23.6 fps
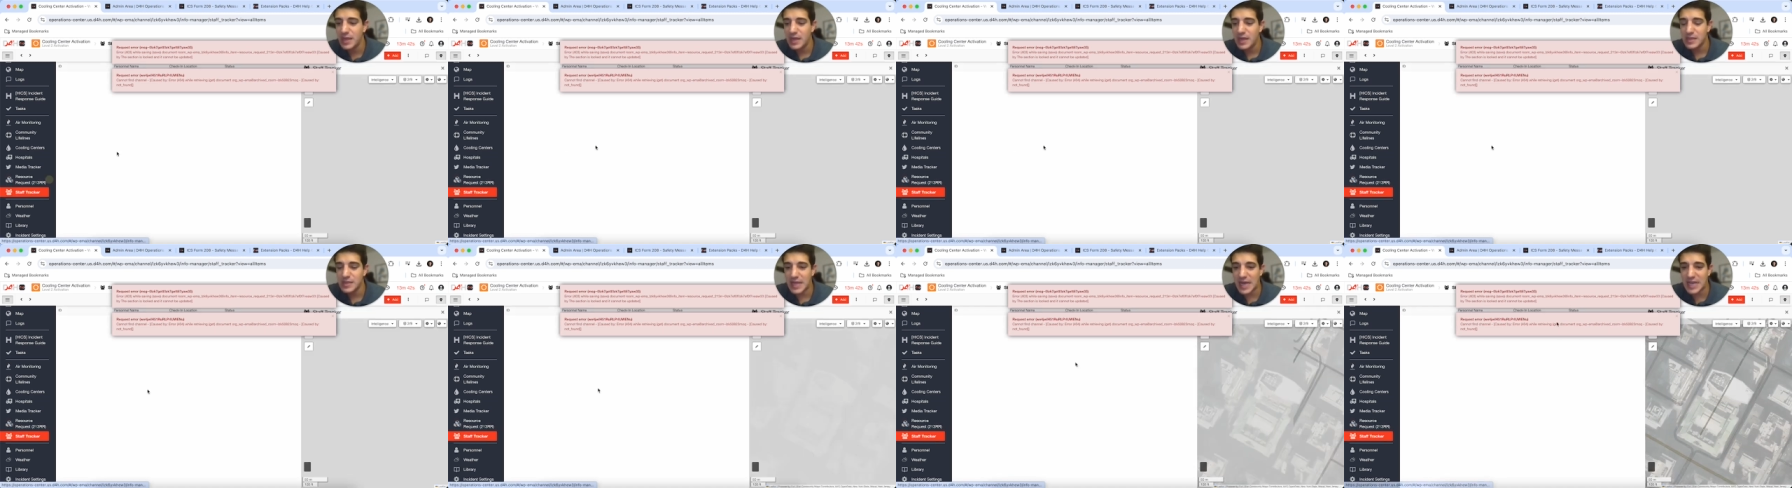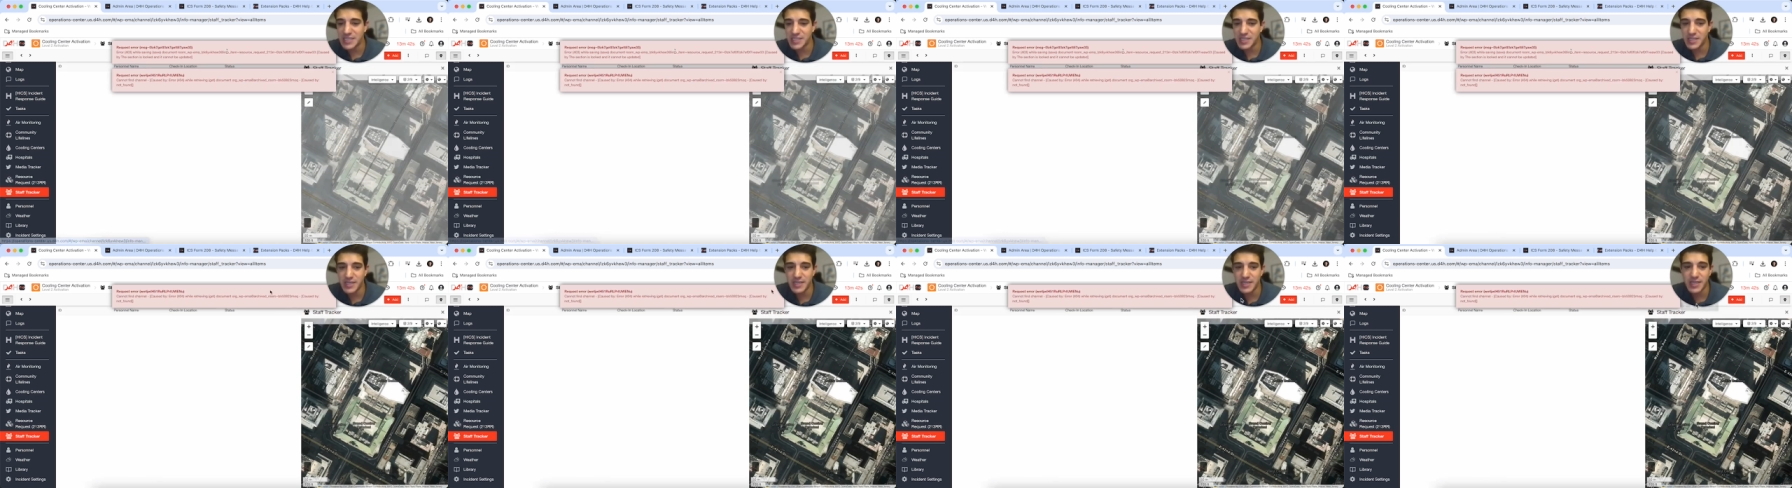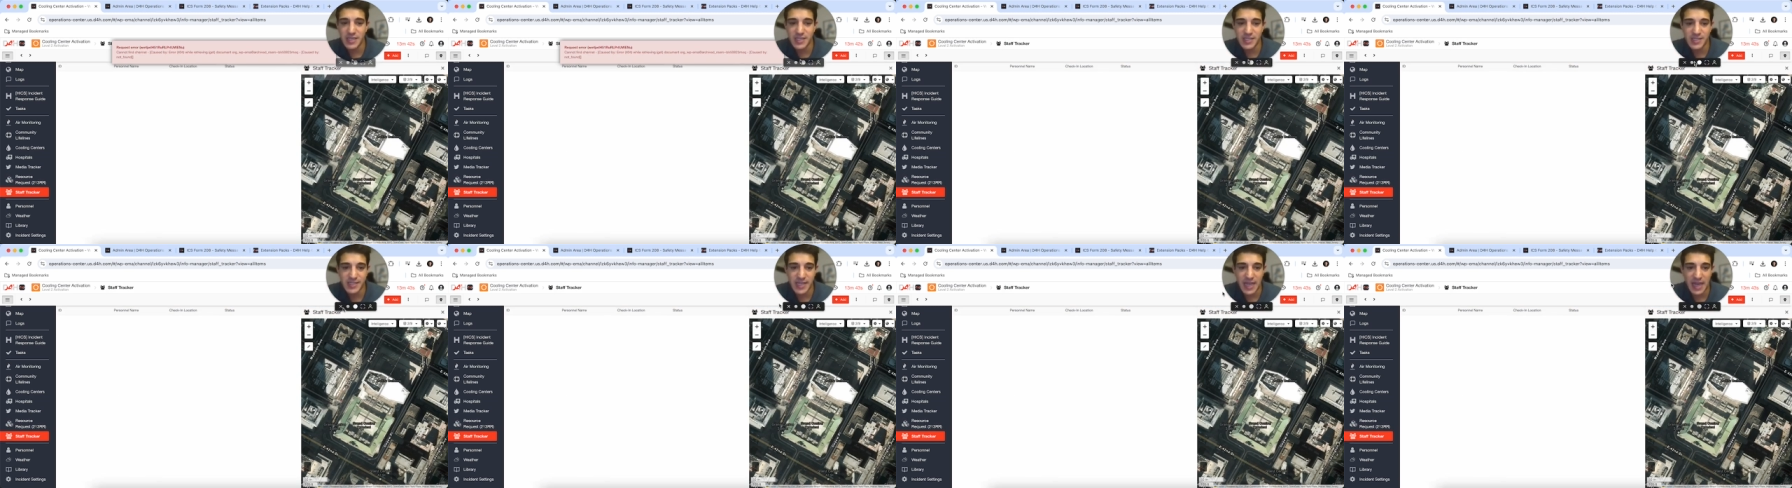Lastly,
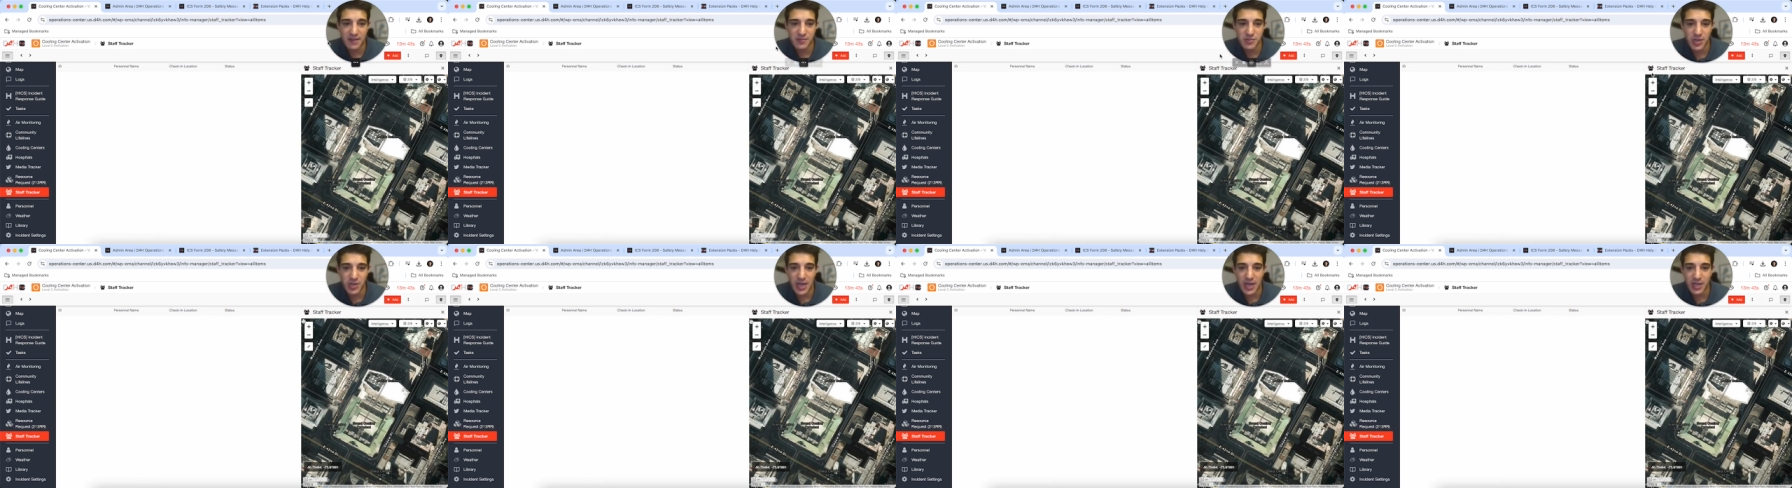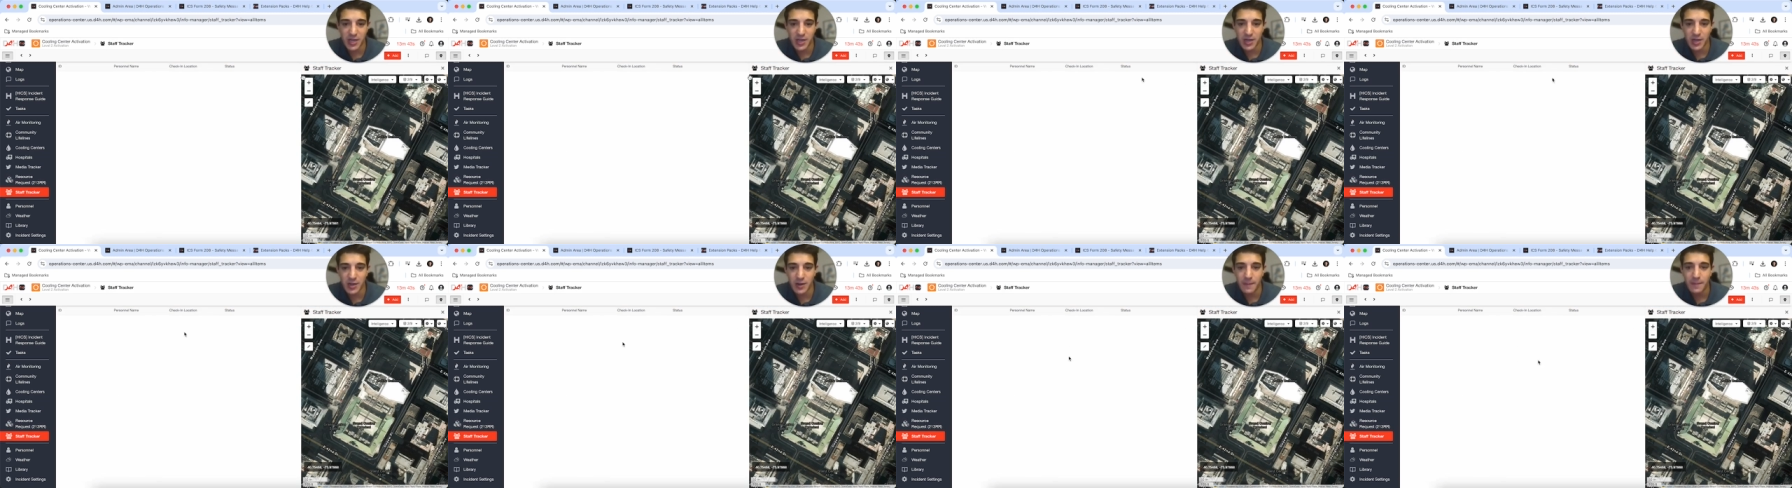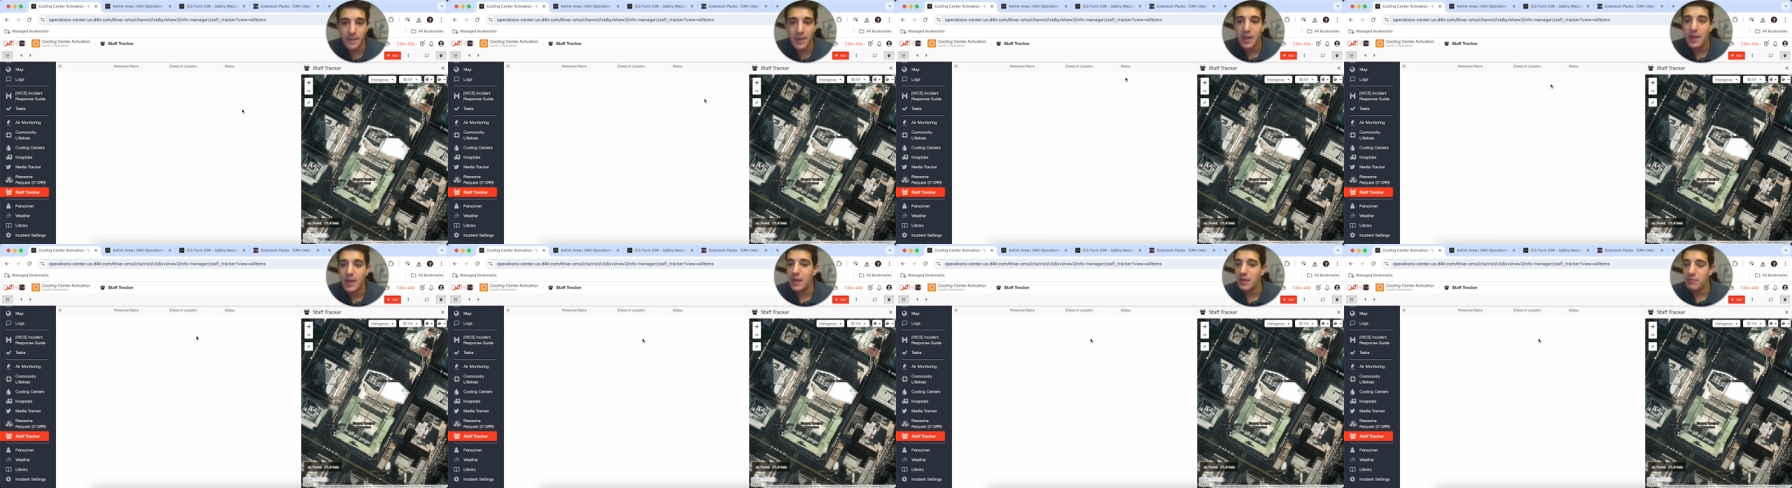staff tracker.
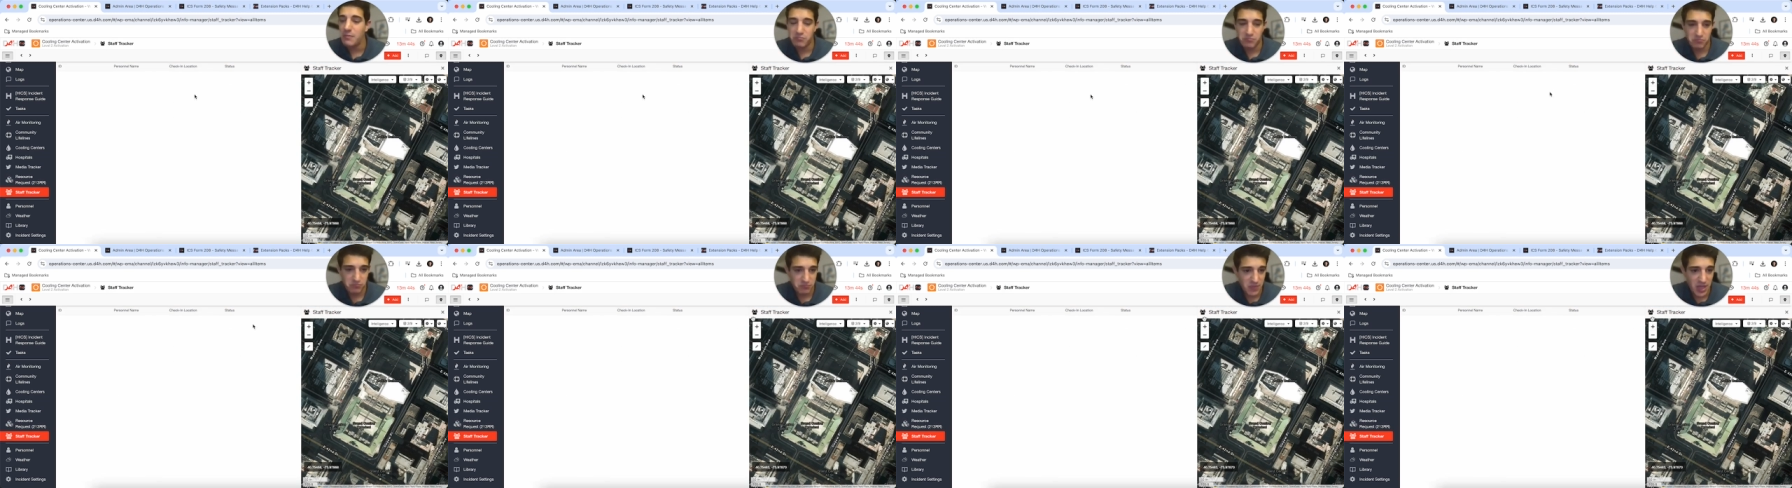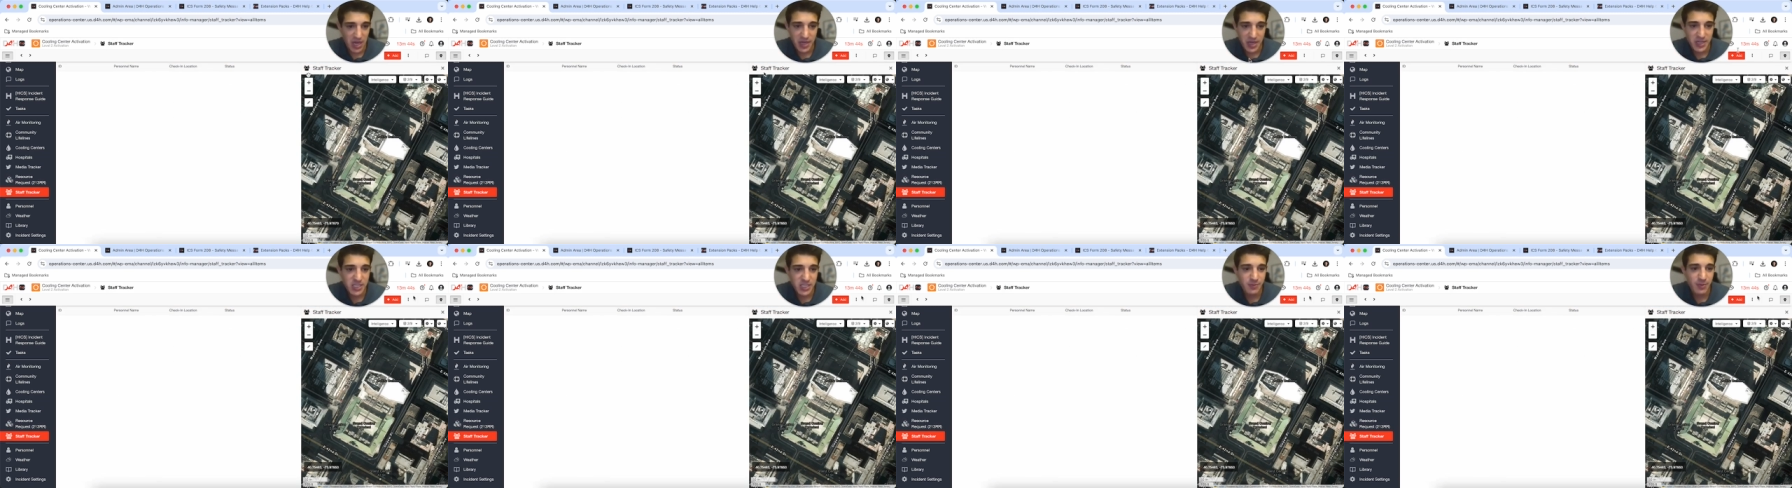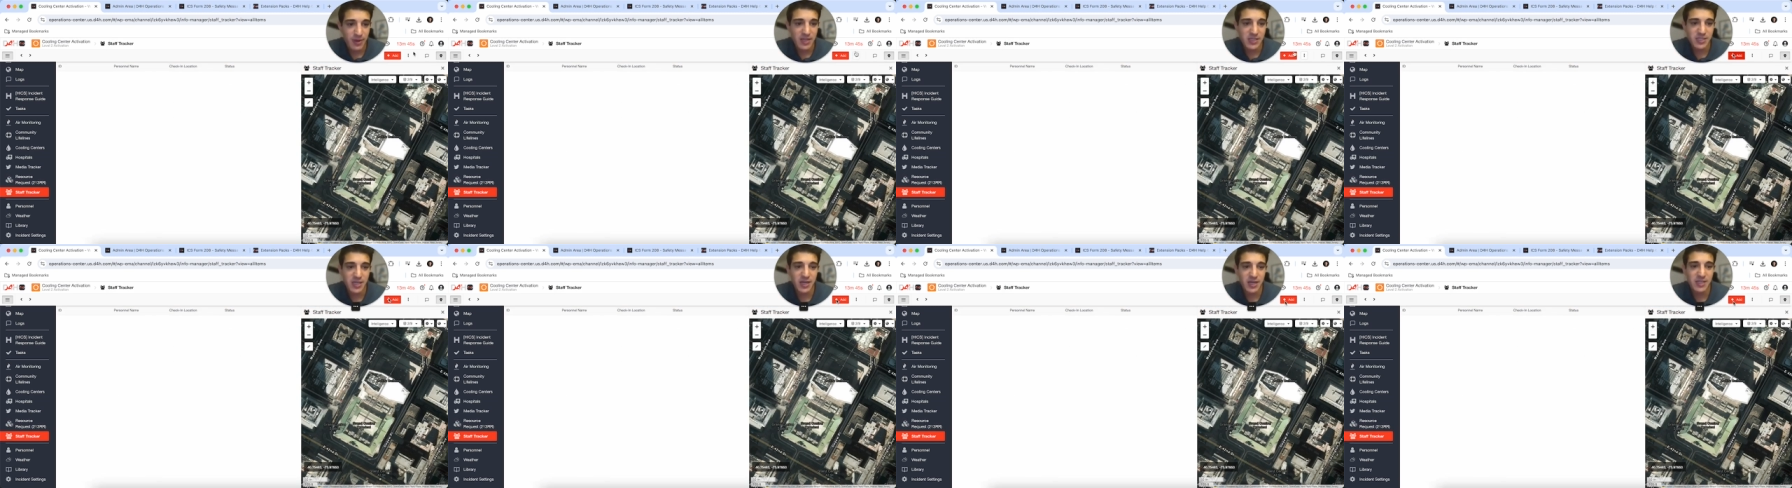Not going to spend
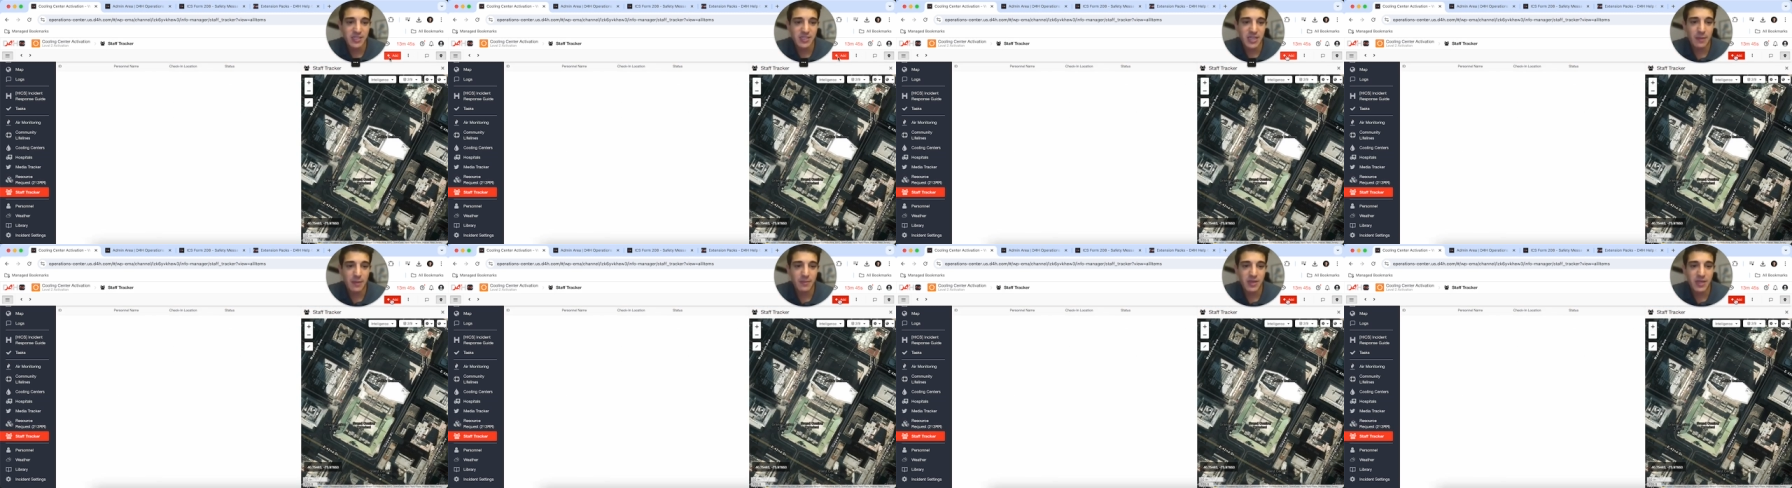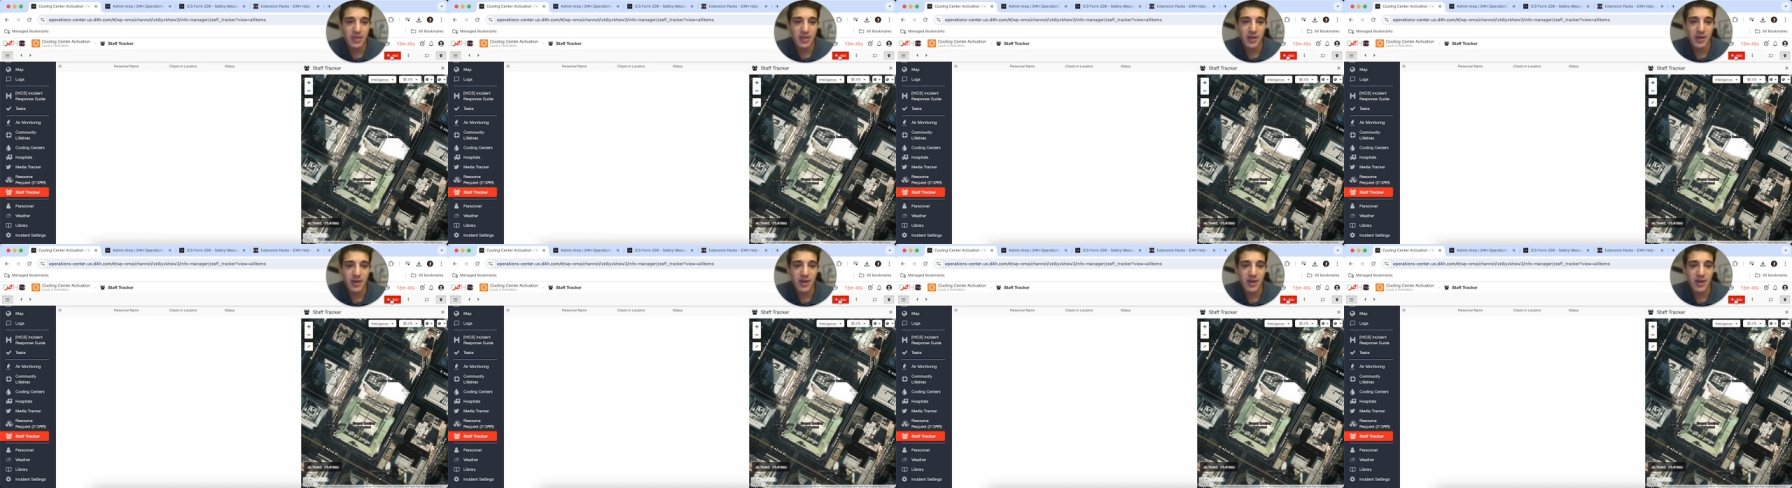a ton of time here.